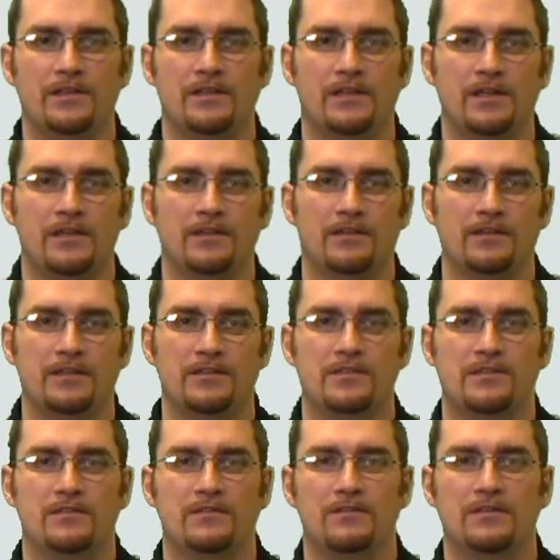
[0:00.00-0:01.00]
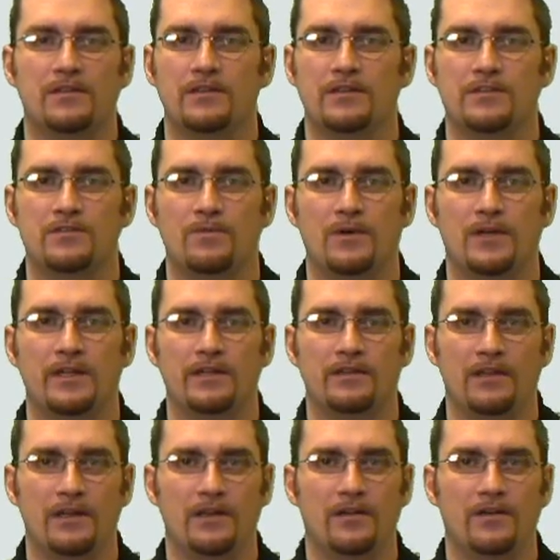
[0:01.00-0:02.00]
You need at least, at least one
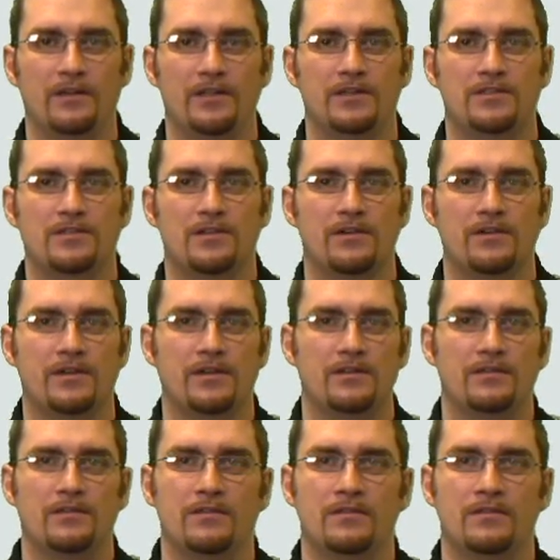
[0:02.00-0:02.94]
inlet on each circuit.